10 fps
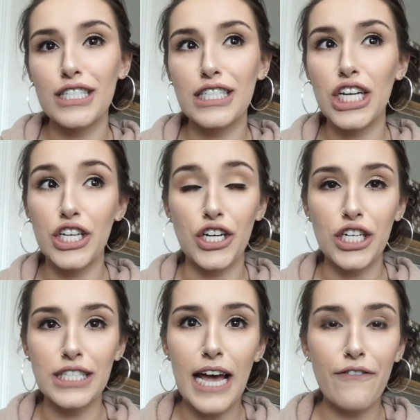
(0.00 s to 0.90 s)
to
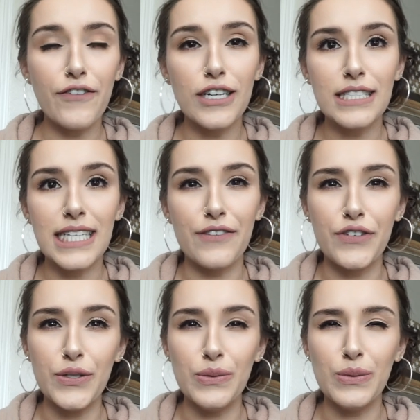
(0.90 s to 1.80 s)
nurse at first if
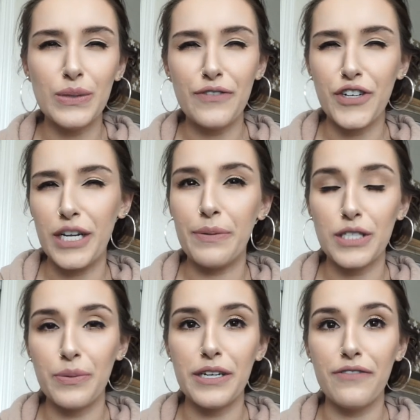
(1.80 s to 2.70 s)
you if your nipples
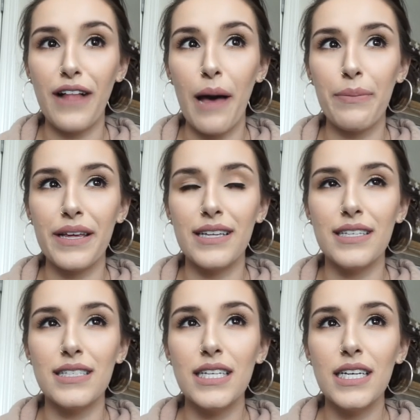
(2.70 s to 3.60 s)
are pretty flat because